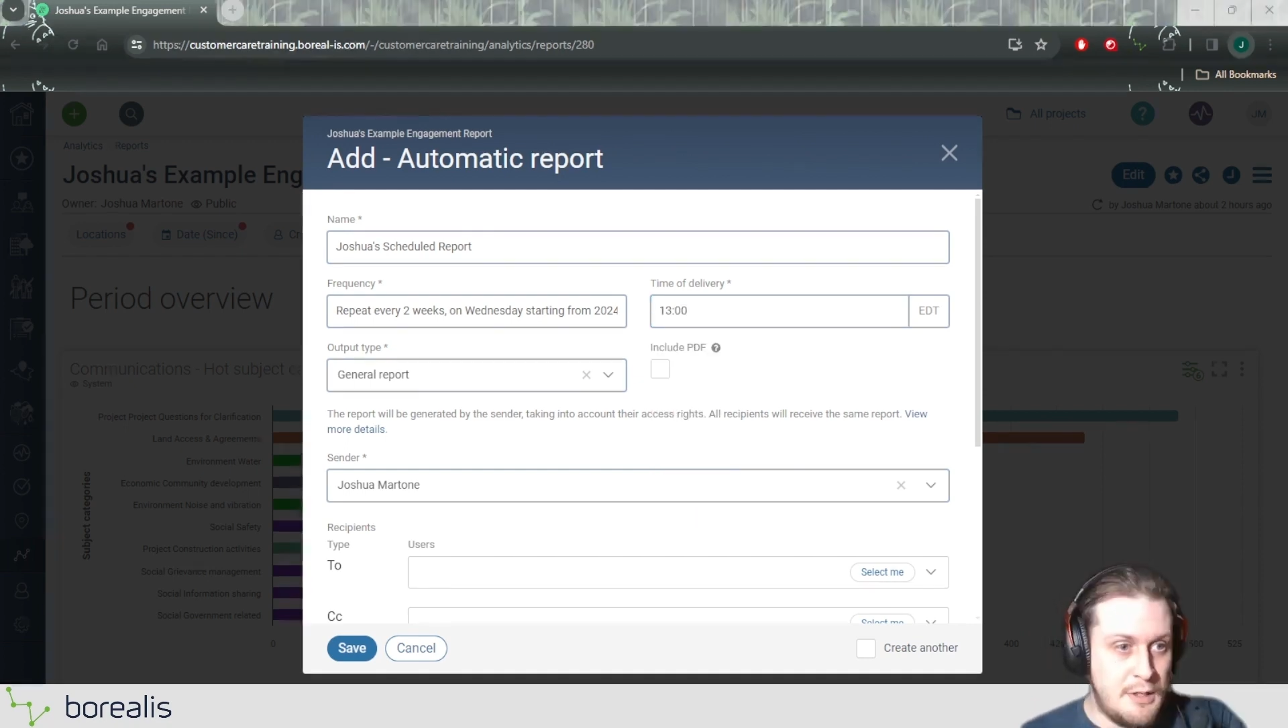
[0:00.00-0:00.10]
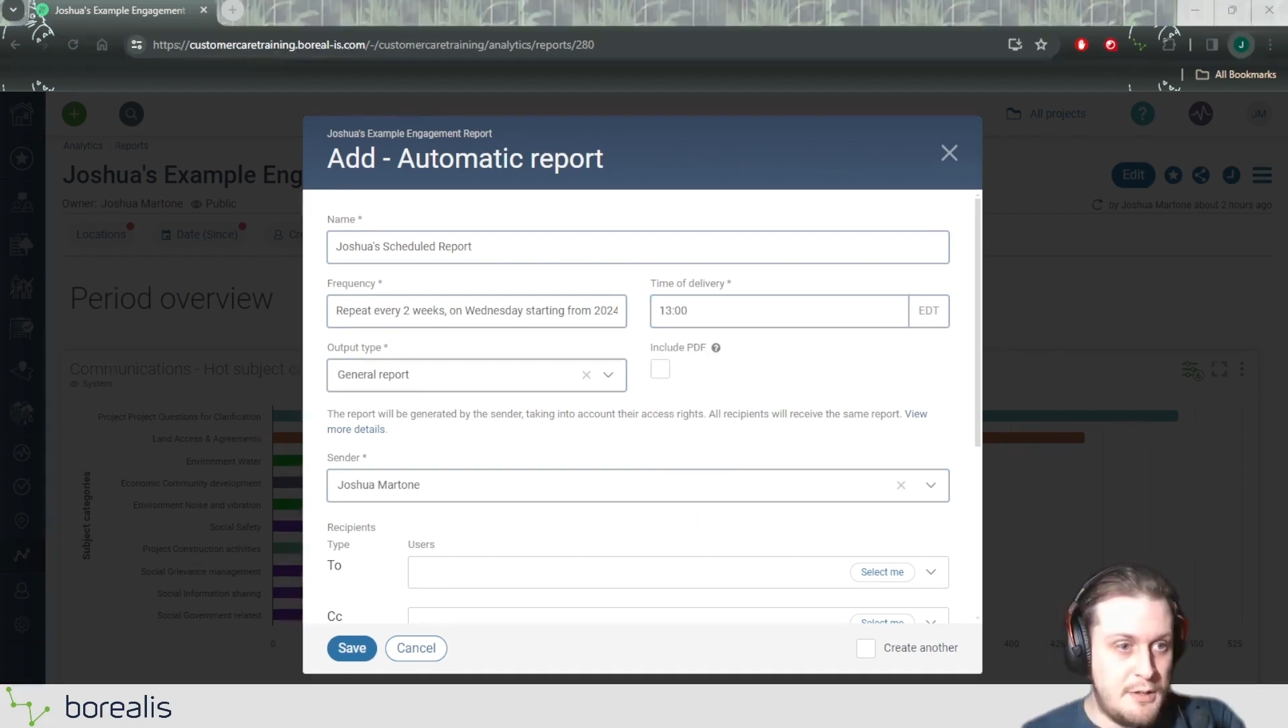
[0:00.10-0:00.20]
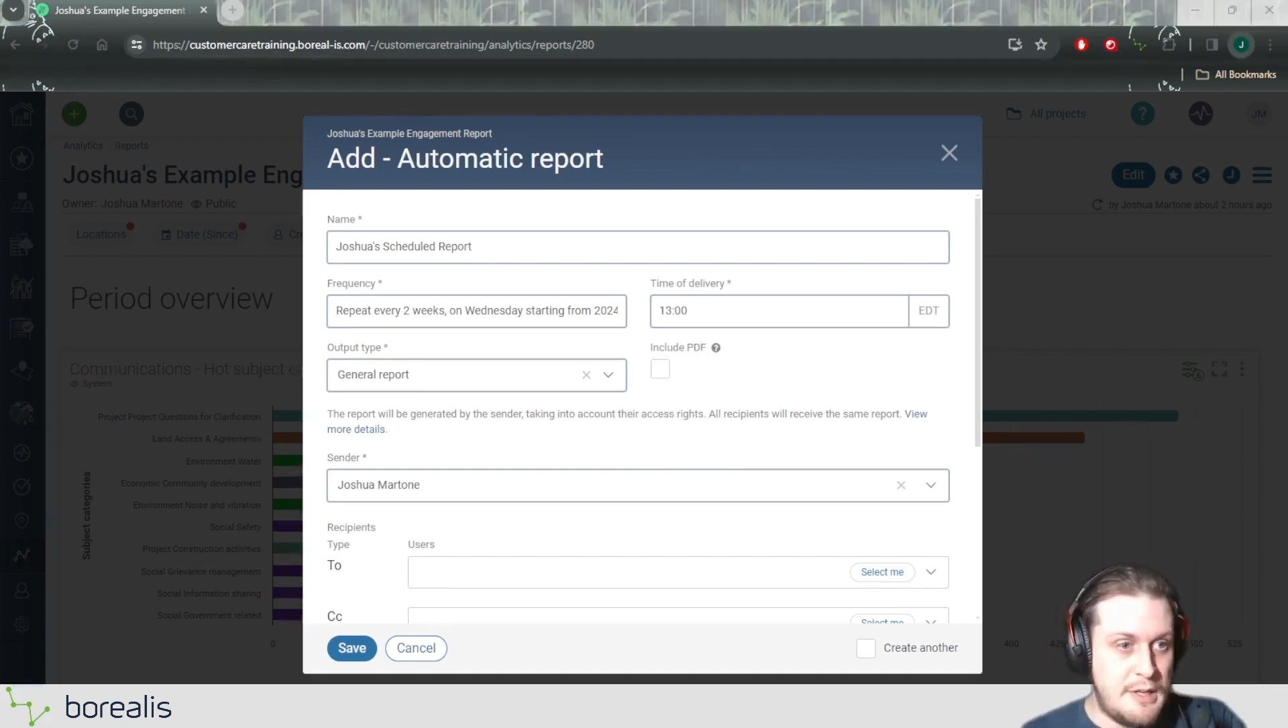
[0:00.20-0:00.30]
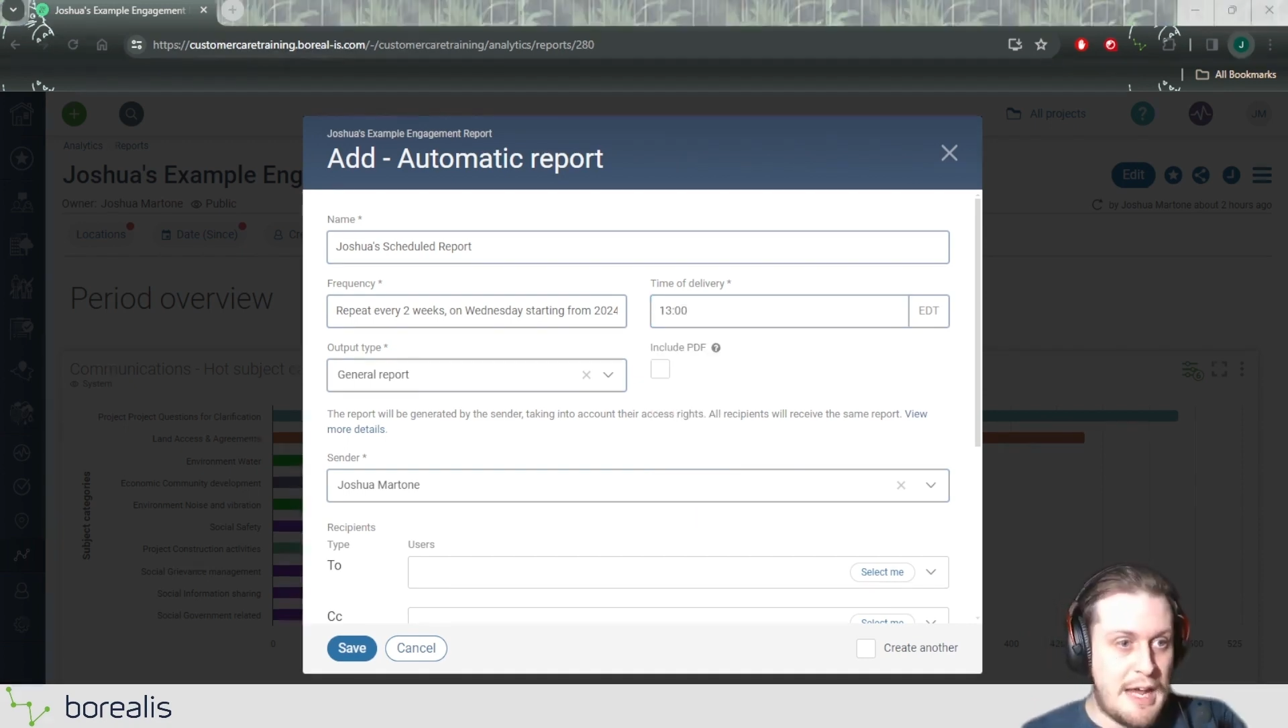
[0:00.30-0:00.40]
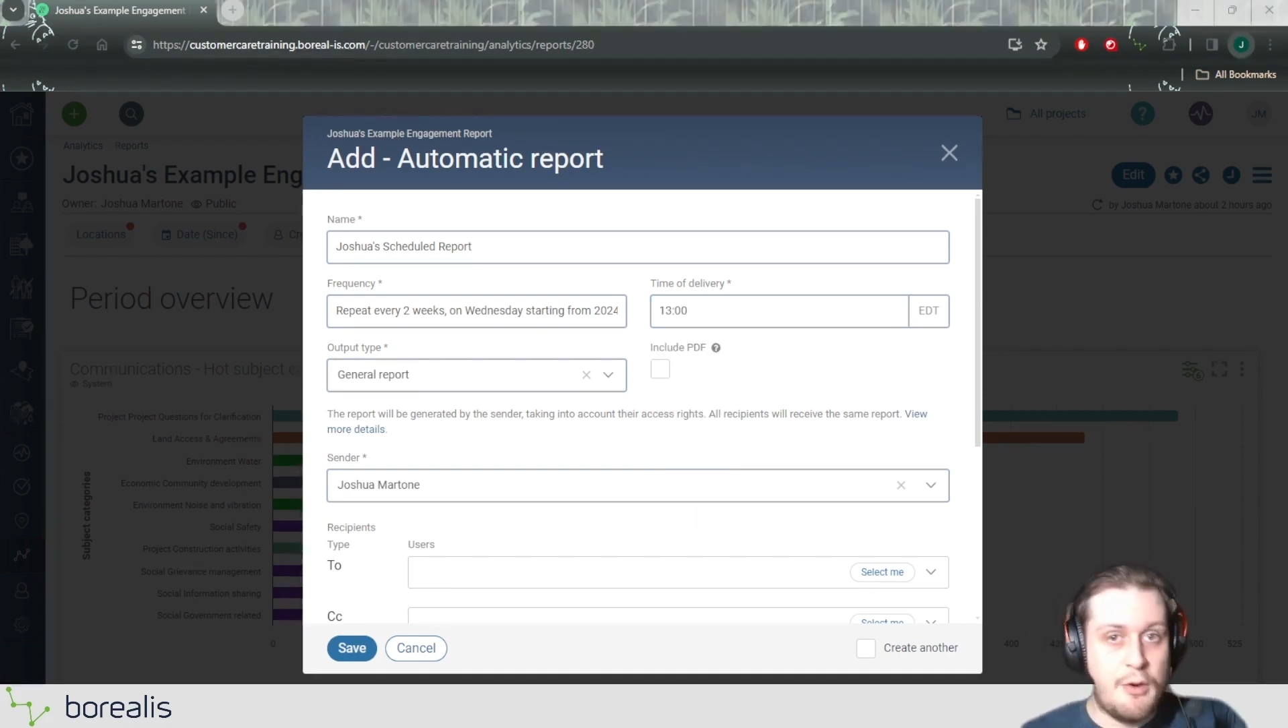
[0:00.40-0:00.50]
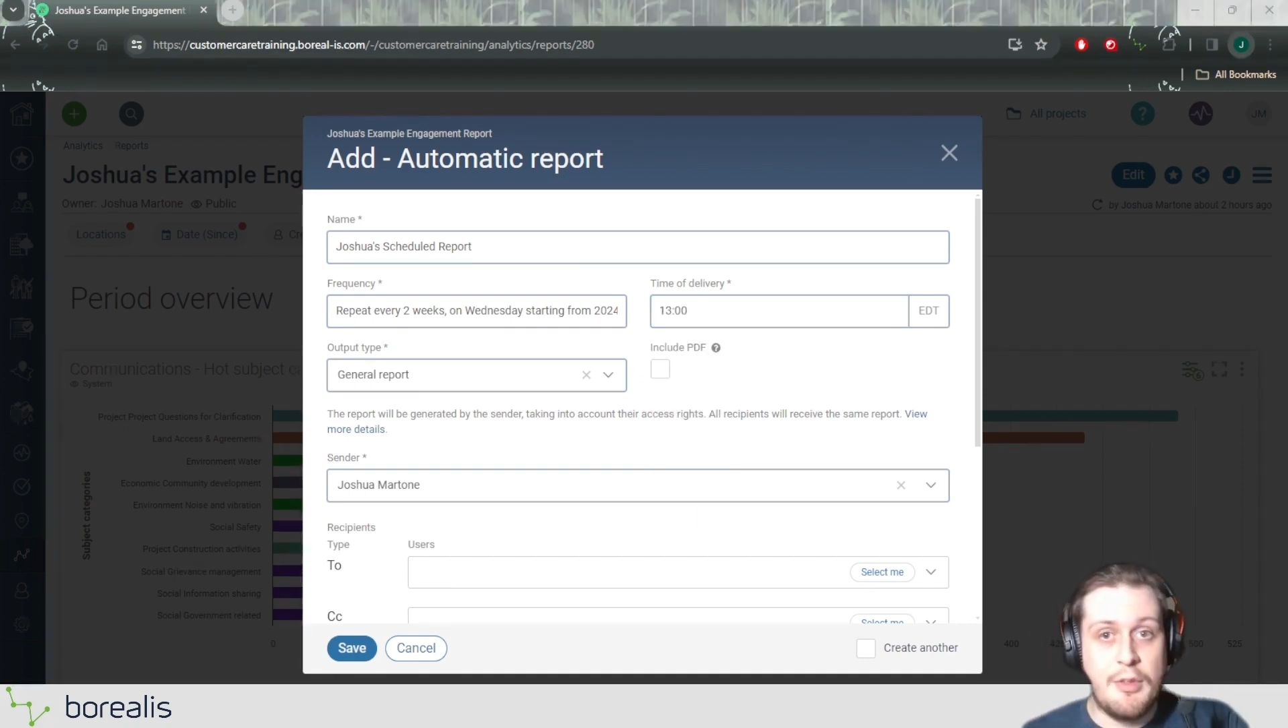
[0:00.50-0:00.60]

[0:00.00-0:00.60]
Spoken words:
Now,